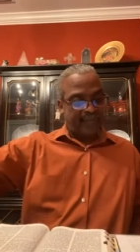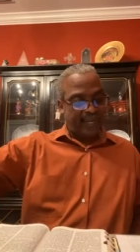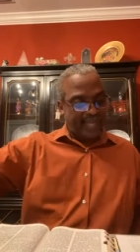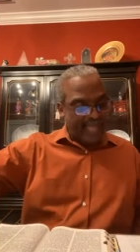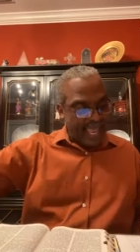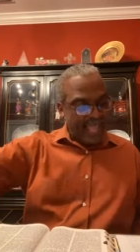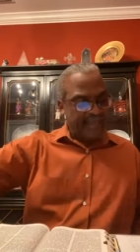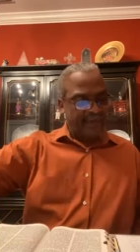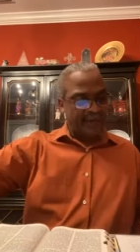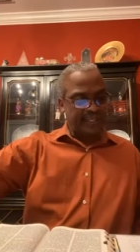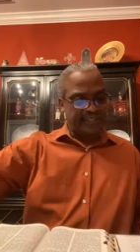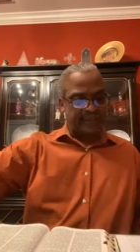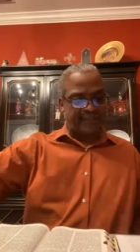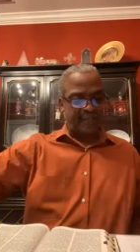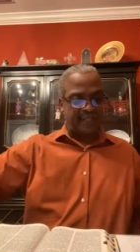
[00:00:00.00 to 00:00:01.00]
The
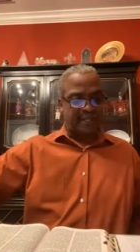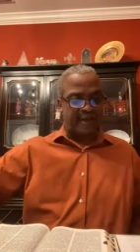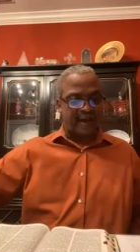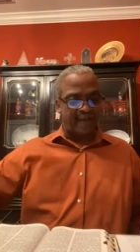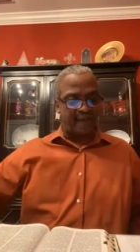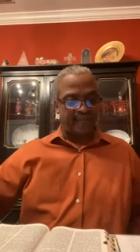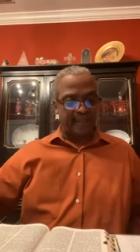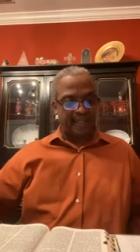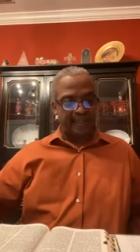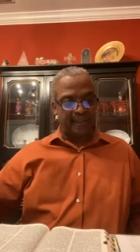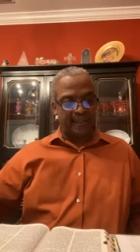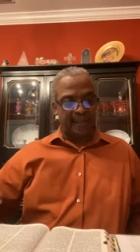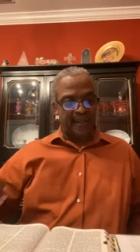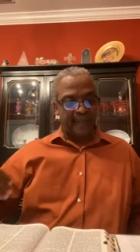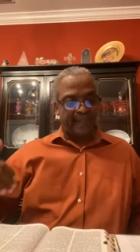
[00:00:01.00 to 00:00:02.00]
increase of his
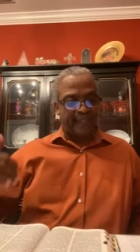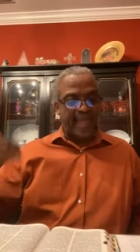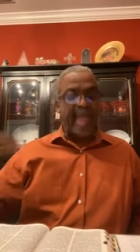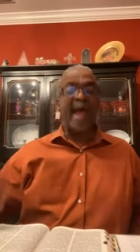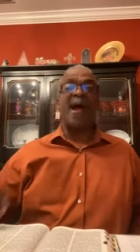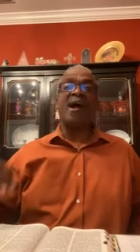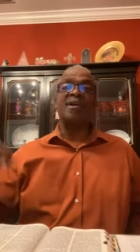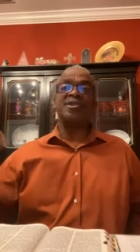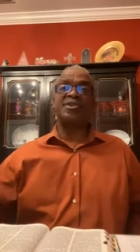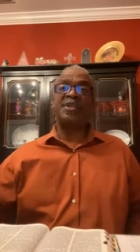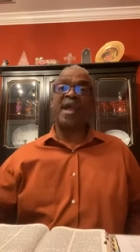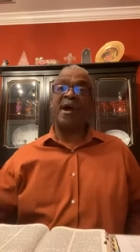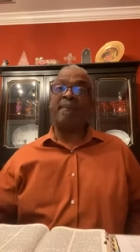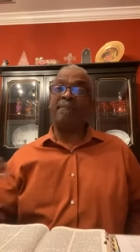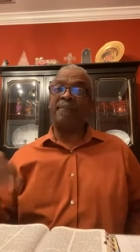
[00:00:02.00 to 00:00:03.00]
government, there
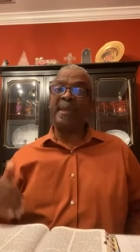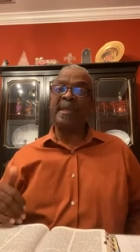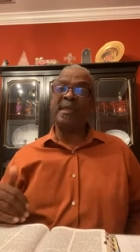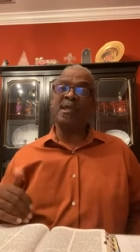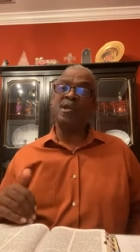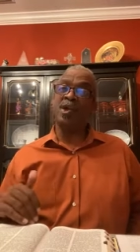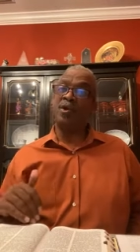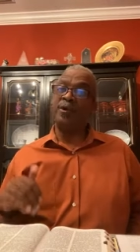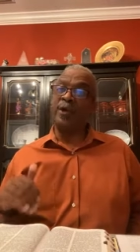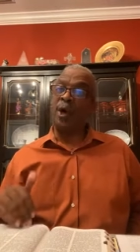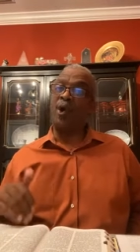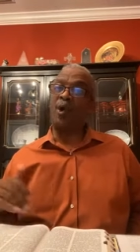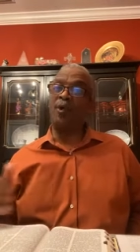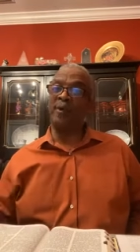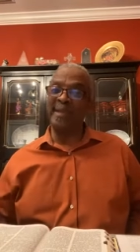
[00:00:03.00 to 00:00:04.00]
shall be
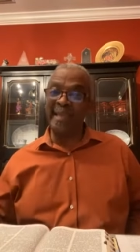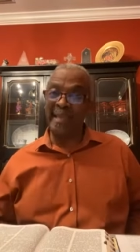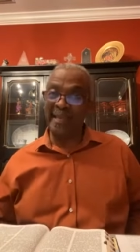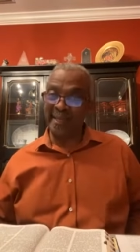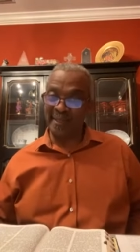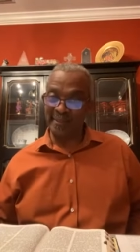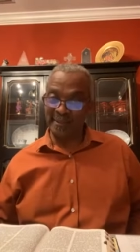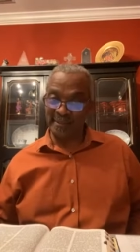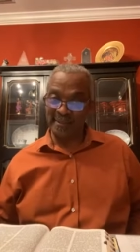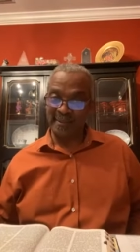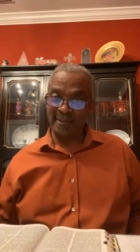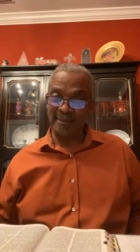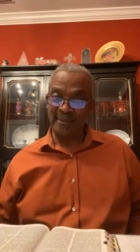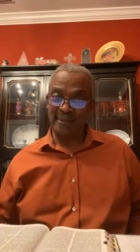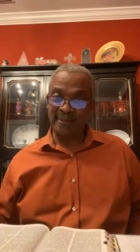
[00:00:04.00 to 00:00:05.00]
no end.
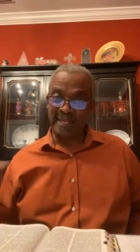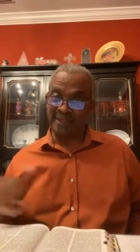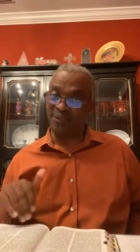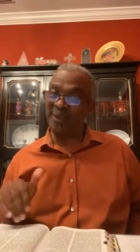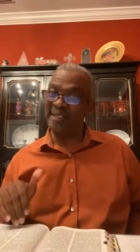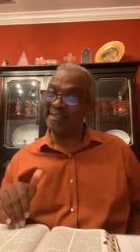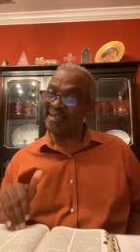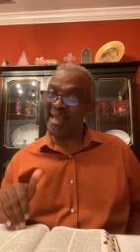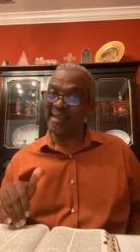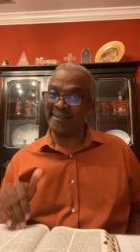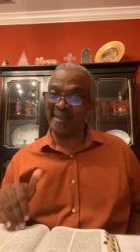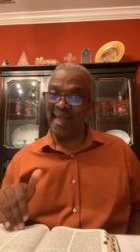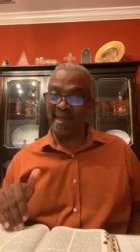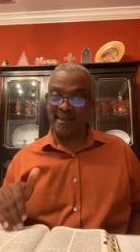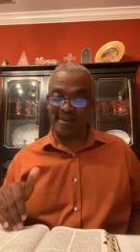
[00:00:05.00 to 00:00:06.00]
That's what the
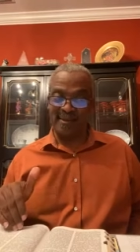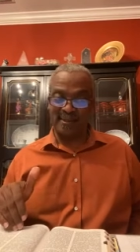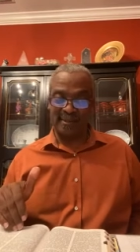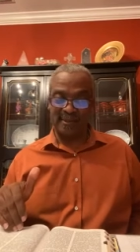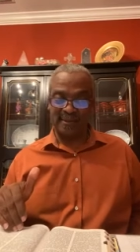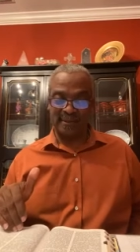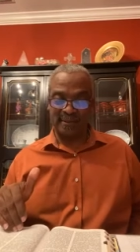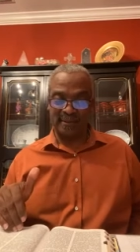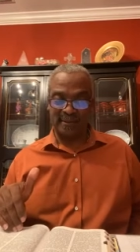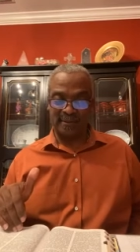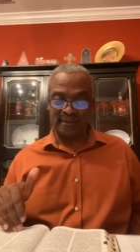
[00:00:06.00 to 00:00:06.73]
text says.